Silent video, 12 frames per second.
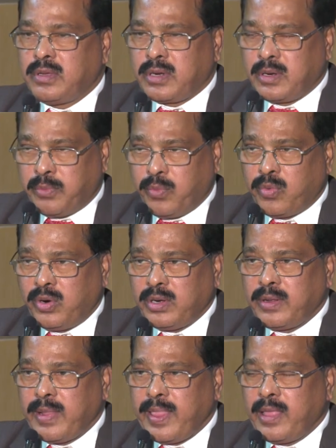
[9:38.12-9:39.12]
report.
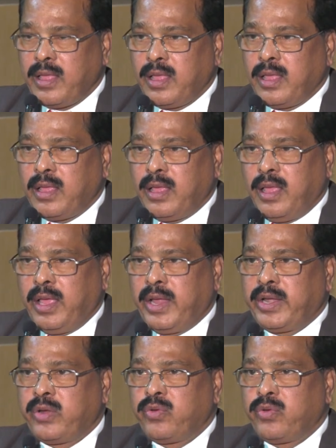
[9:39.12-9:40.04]
And